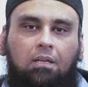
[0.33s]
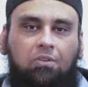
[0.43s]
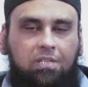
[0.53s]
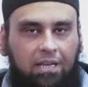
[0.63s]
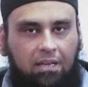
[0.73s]

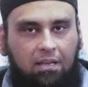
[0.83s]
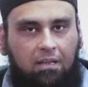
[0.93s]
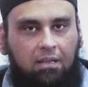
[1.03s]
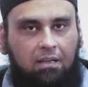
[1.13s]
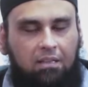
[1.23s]
You see,
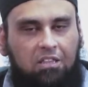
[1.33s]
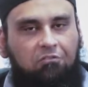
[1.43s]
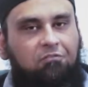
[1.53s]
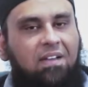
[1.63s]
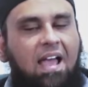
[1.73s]

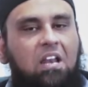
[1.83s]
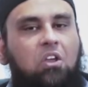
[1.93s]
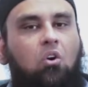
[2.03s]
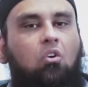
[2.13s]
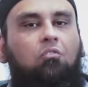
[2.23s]
the
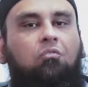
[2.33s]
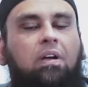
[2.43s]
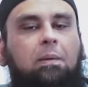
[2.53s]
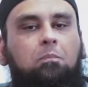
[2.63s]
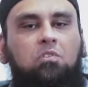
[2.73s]
value
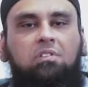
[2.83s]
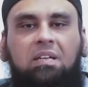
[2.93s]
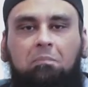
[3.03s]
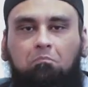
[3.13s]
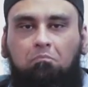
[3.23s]
of a
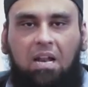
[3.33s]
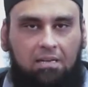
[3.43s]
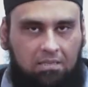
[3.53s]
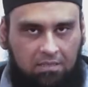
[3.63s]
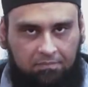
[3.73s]
Muslim
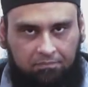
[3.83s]
blood